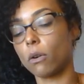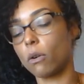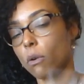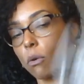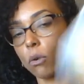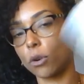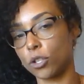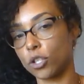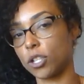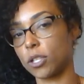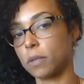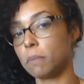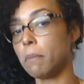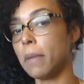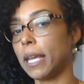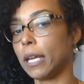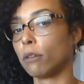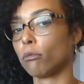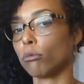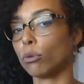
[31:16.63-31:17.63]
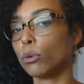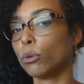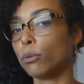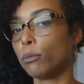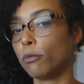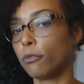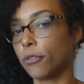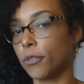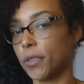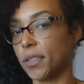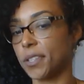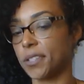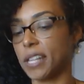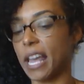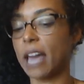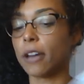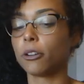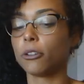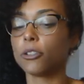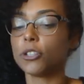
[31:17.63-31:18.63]
or just make room for this
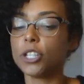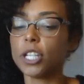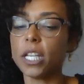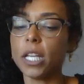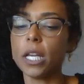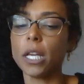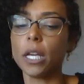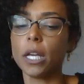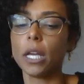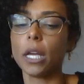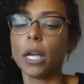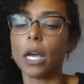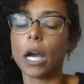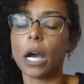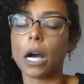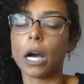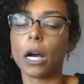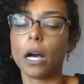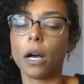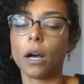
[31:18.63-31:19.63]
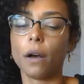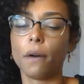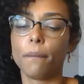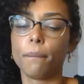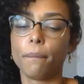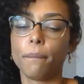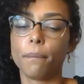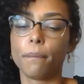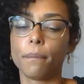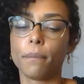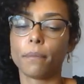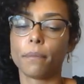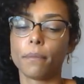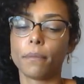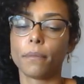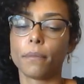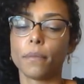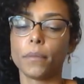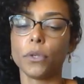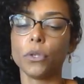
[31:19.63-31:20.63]
energy.
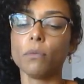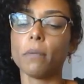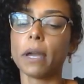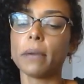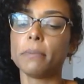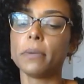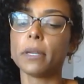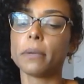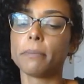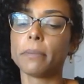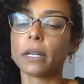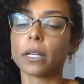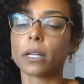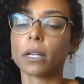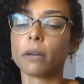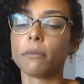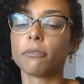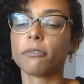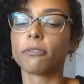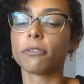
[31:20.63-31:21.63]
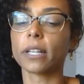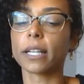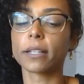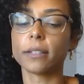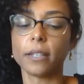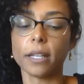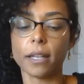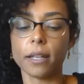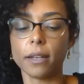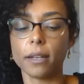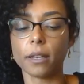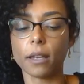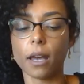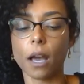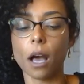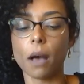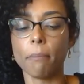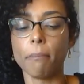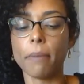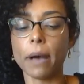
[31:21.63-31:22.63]
You might be a bit conflicted
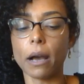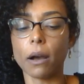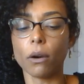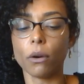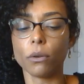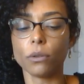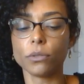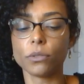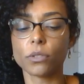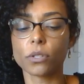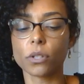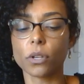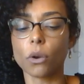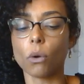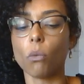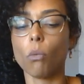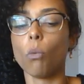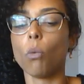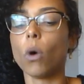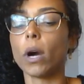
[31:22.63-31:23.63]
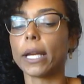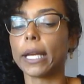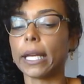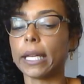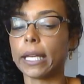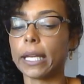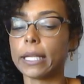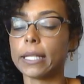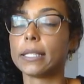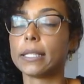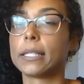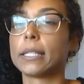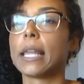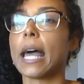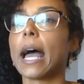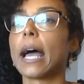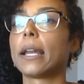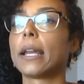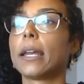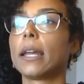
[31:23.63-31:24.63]
about what it is
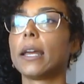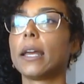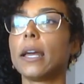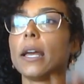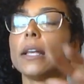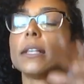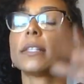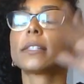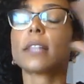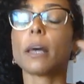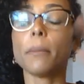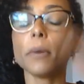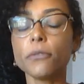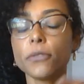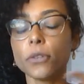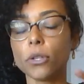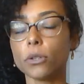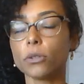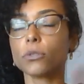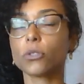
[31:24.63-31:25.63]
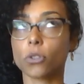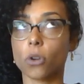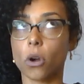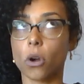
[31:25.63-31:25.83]
that some of you